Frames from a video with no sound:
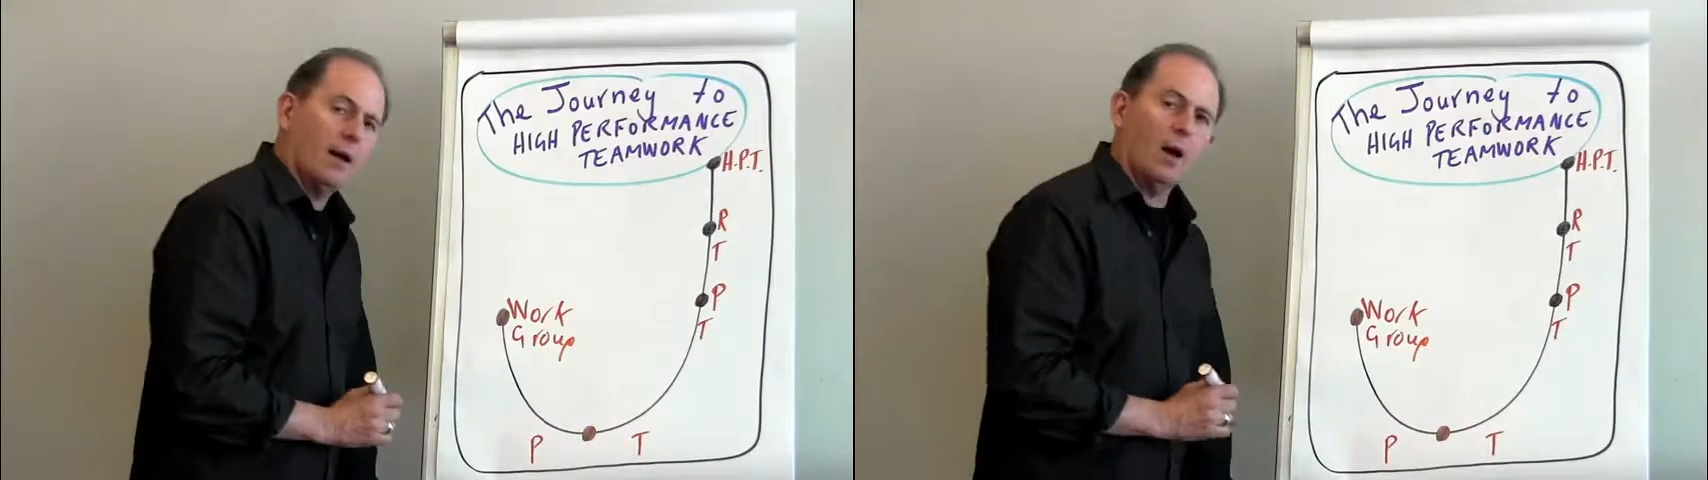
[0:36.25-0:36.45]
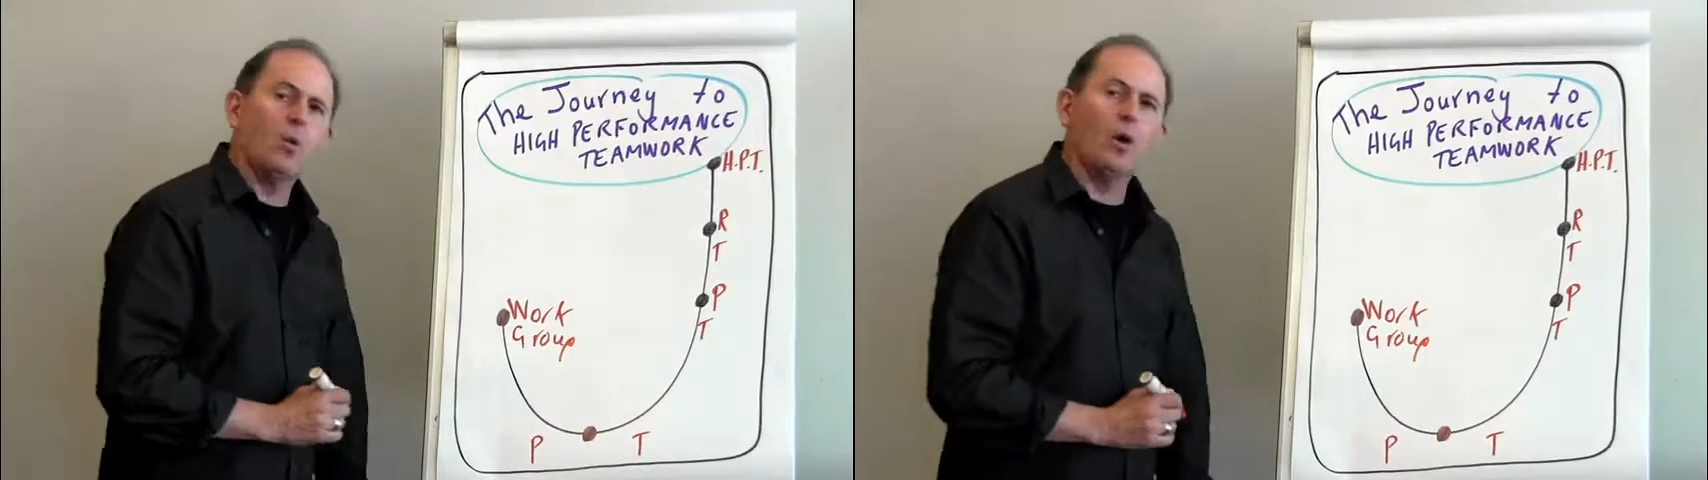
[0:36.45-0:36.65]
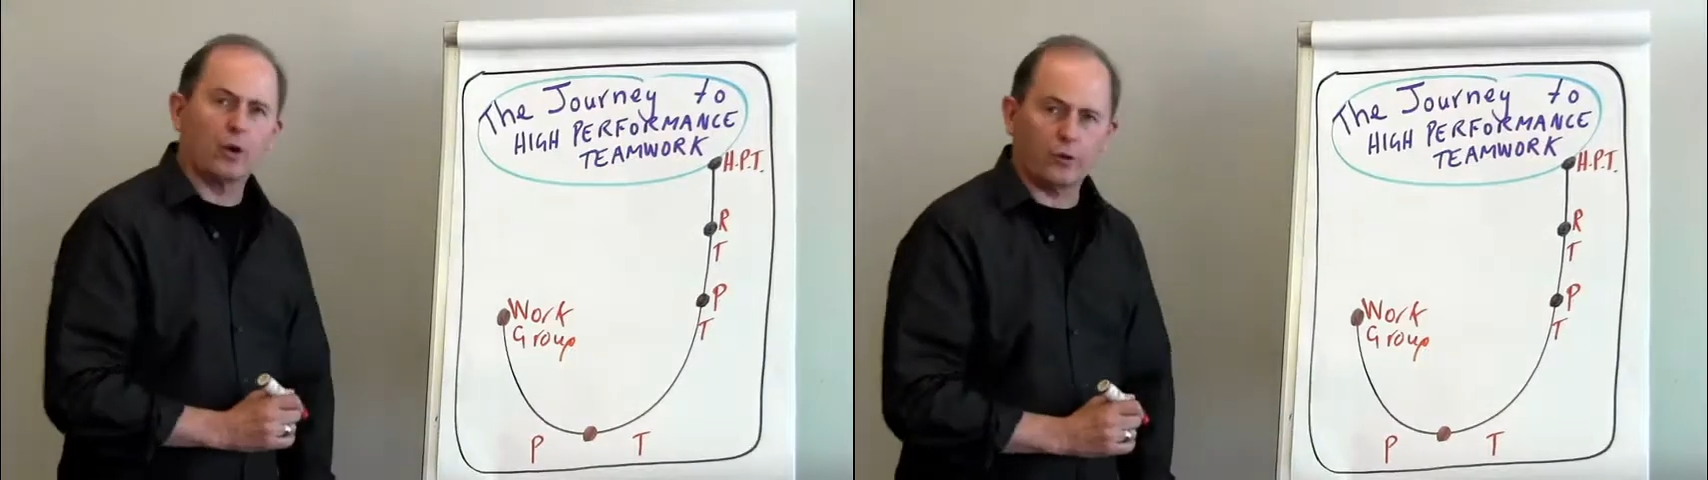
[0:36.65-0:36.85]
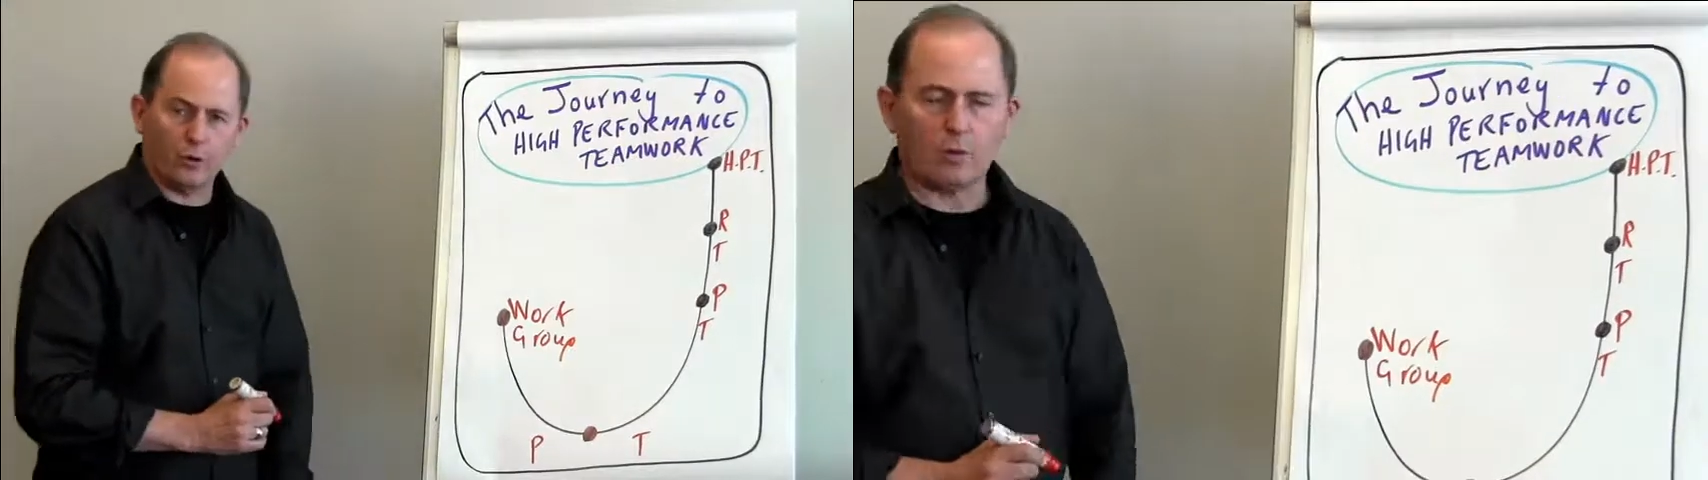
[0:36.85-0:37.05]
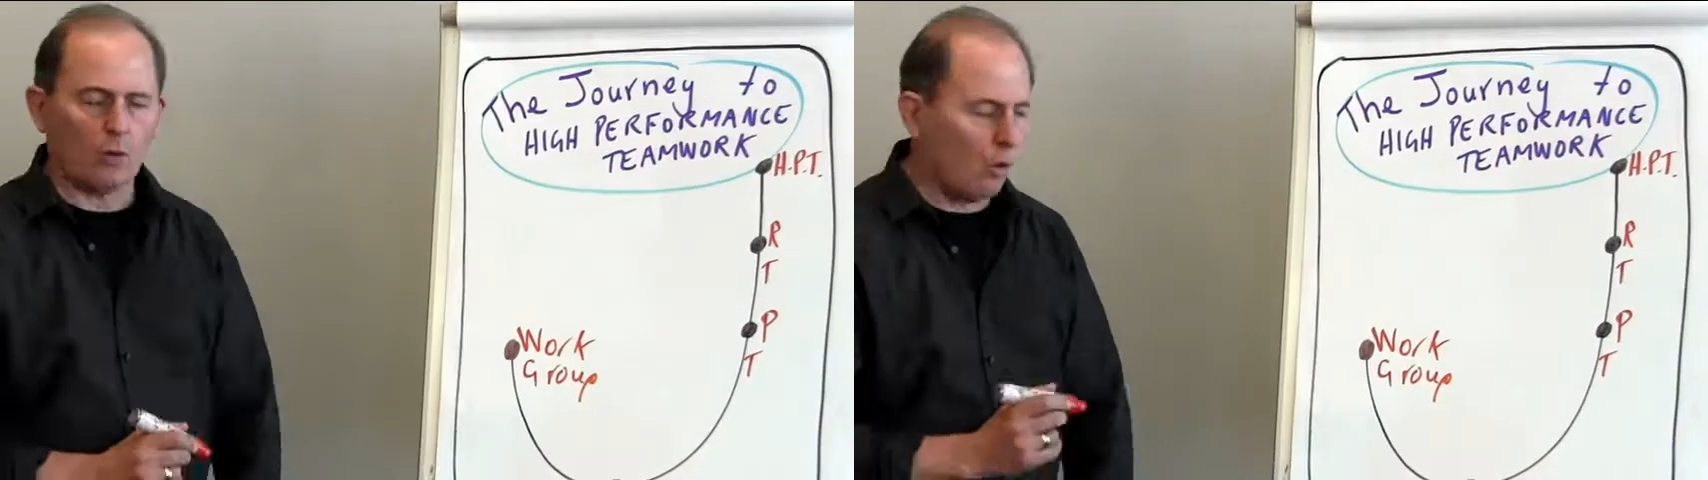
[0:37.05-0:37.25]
a work group